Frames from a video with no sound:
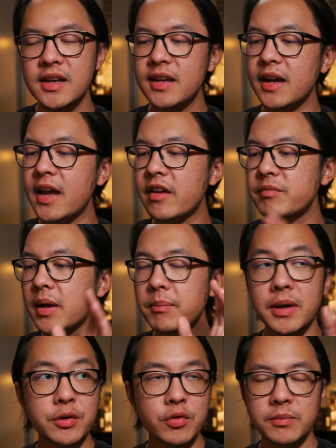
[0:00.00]
I have my
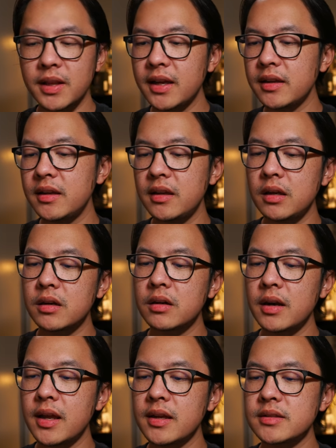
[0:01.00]
bedroom light here
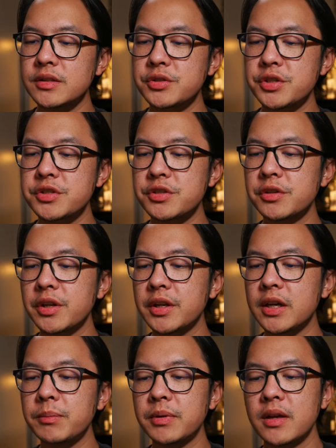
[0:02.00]
and I'll just turn it
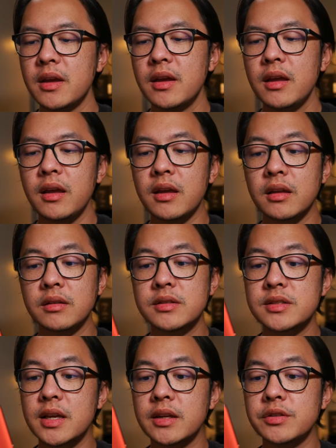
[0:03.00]
up and
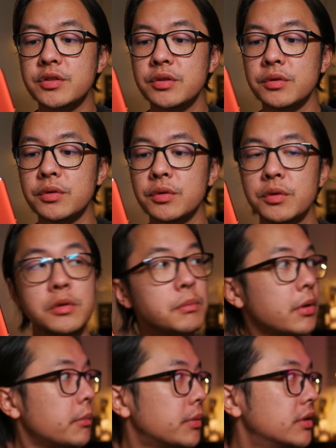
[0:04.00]
set it to
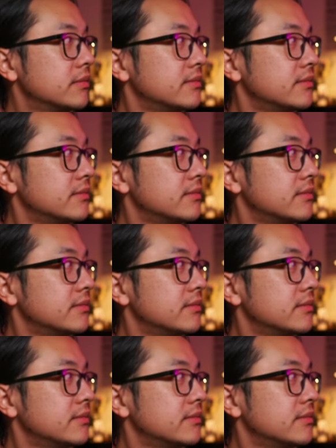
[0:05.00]
purple.